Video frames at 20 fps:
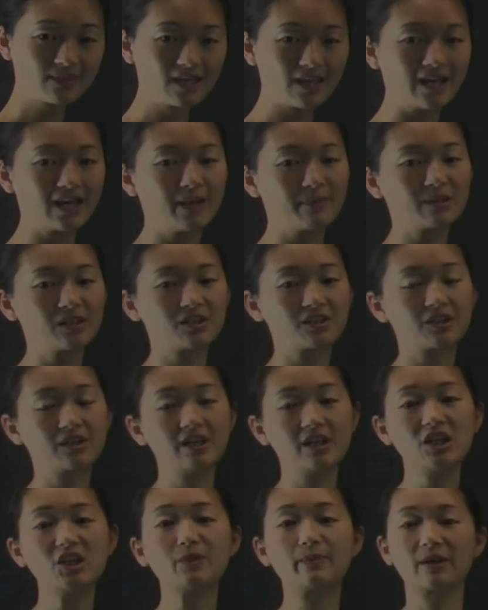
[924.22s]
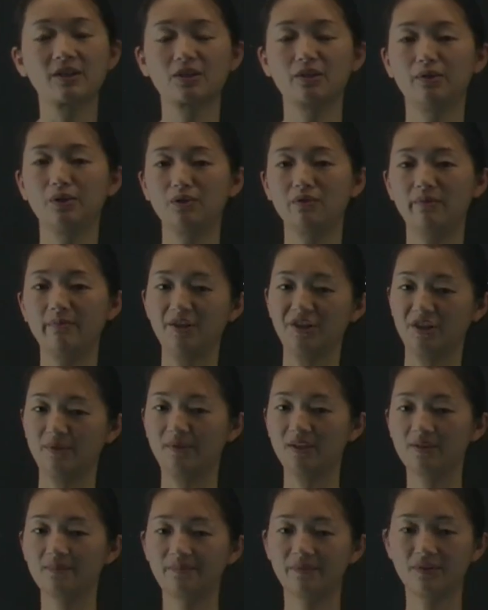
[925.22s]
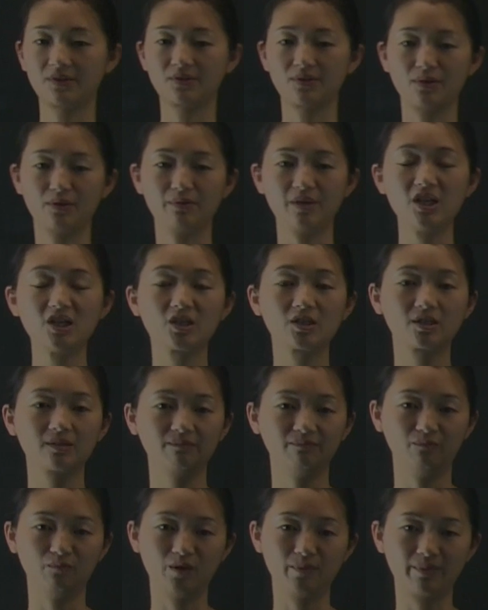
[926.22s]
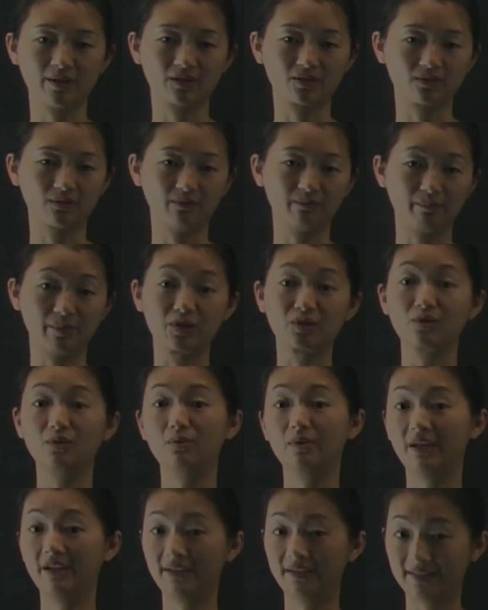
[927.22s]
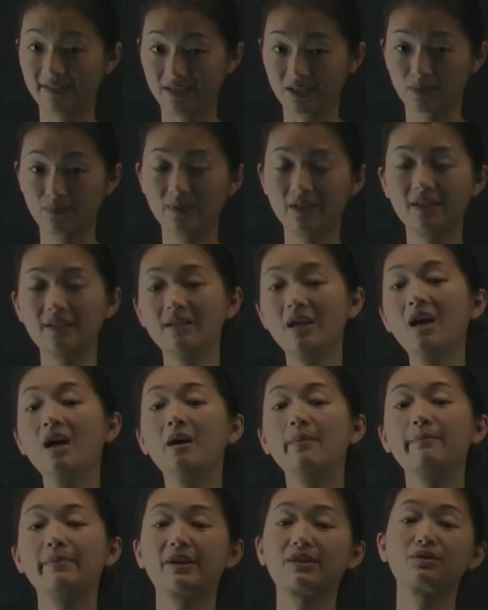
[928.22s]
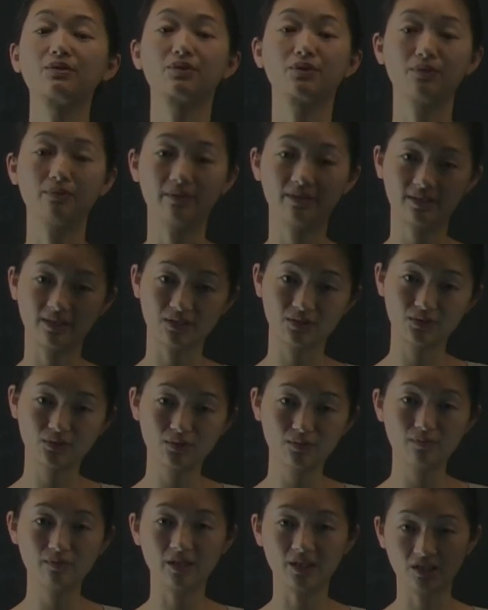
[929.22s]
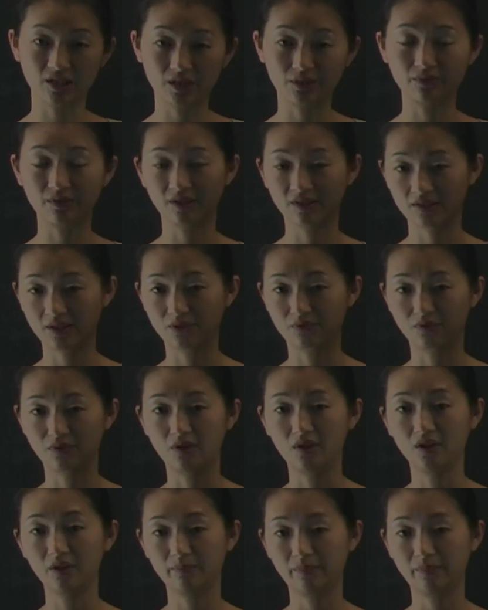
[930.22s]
and I'm going to turn each pixel into a measurement. So each one pixel 1 is x1, pixel 2 is x2, et cetera, all the